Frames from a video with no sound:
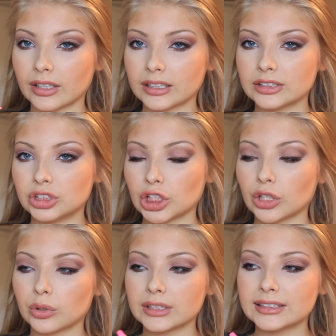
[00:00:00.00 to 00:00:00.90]
like
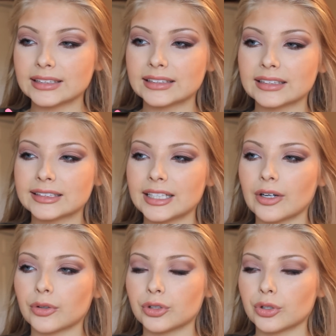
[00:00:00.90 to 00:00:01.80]
gel
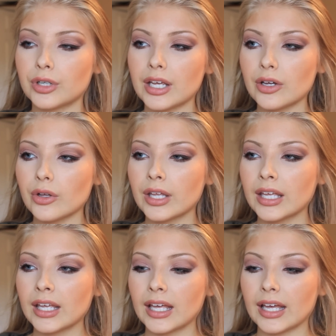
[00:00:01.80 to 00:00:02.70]
consistency on your nail,
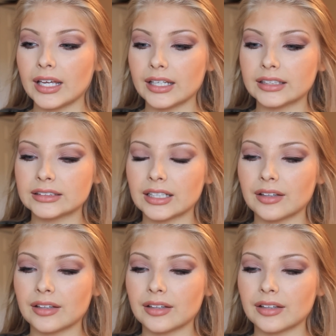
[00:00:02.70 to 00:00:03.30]
and